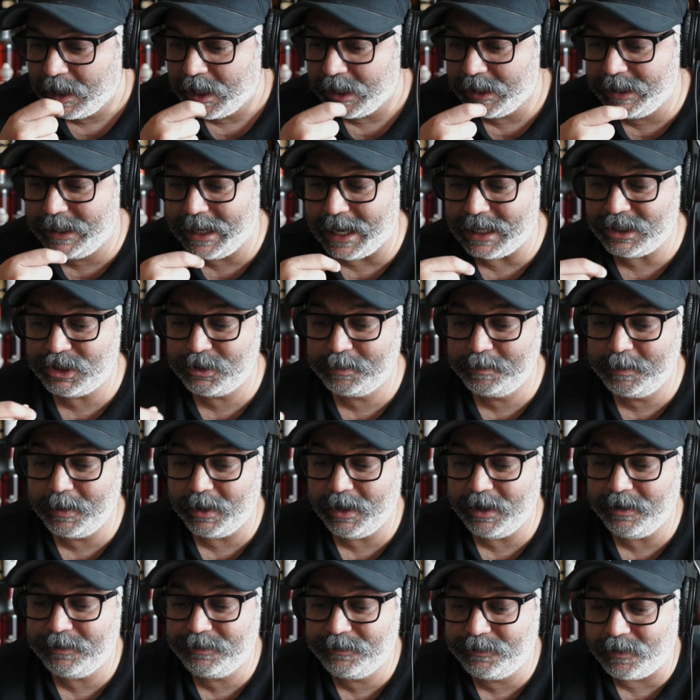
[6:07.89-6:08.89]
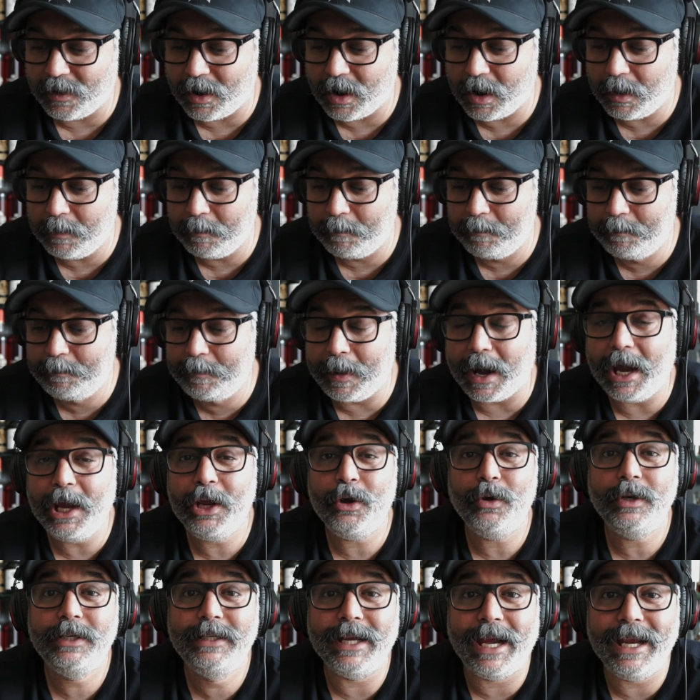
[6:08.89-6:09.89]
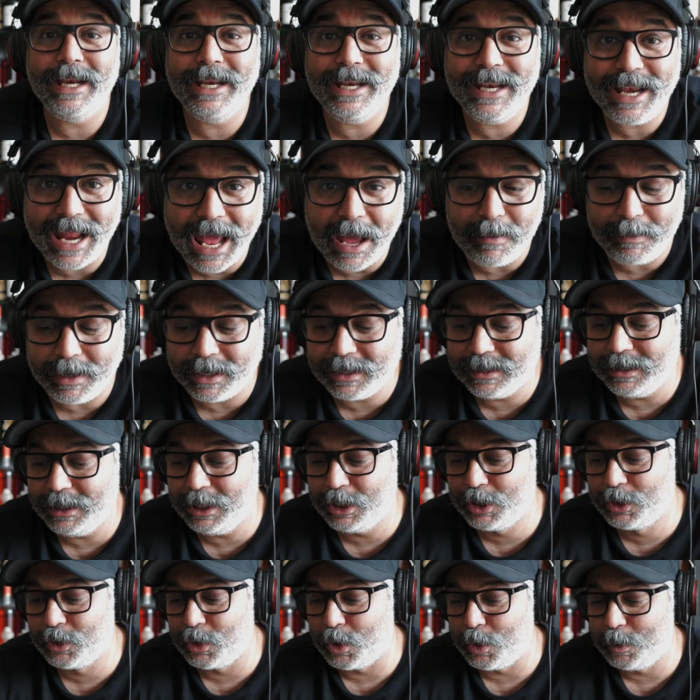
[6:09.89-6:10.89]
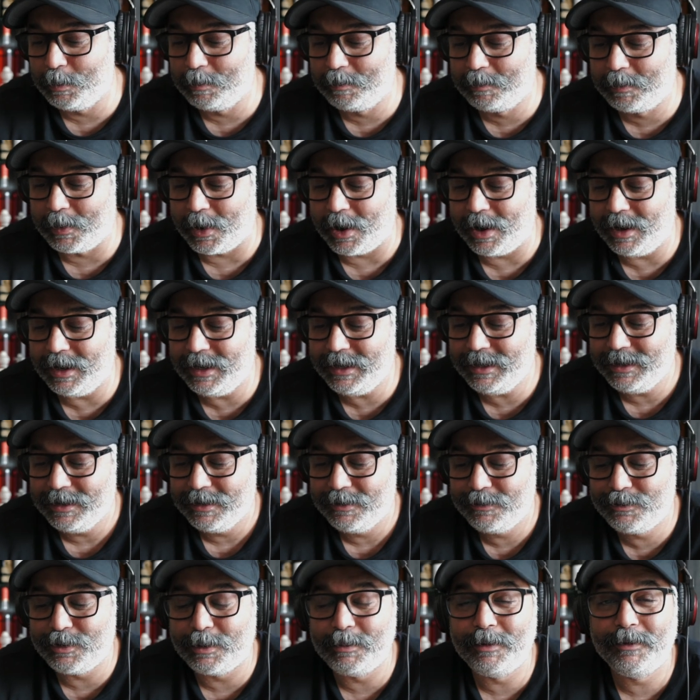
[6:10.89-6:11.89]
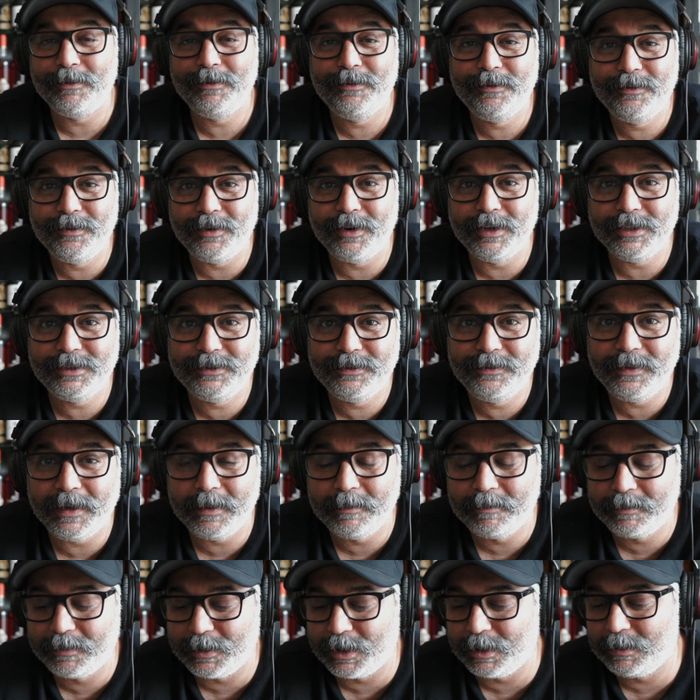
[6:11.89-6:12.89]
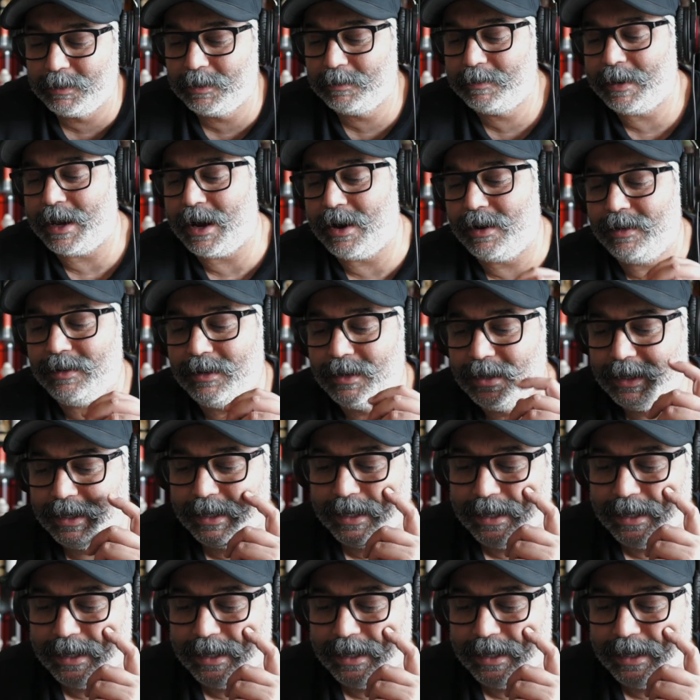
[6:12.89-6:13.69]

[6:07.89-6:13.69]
Yatesbury Farm biodynamically grown barley from a first fill bourbon barrel